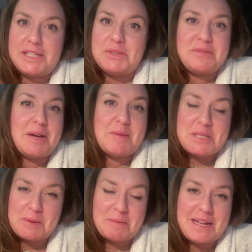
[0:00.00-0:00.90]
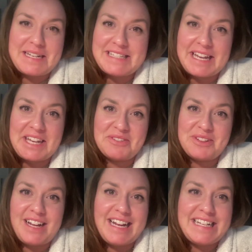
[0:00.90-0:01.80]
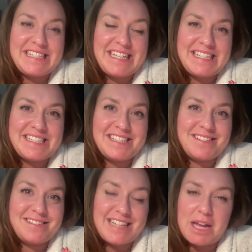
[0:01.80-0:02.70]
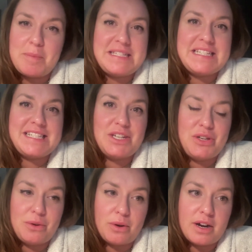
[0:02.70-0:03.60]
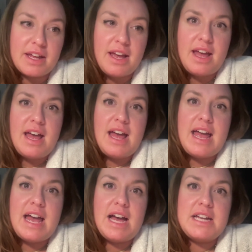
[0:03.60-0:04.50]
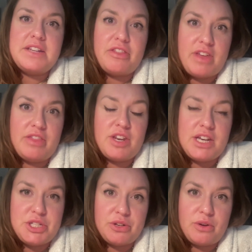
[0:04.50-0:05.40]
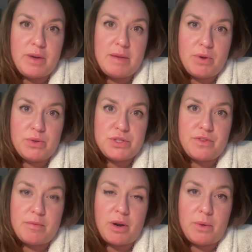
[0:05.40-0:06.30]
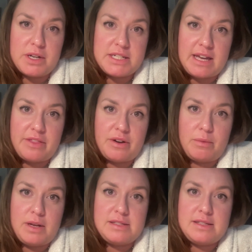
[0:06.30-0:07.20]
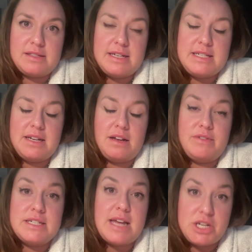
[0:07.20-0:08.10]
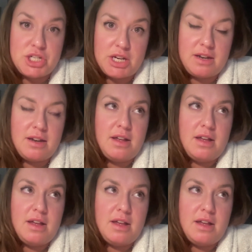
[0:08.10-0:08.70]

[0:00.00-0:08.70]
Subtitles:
He was very much like one of my executive clients. He has this tech business in New York. And the thing that he took away most from our work together was this idea of intention.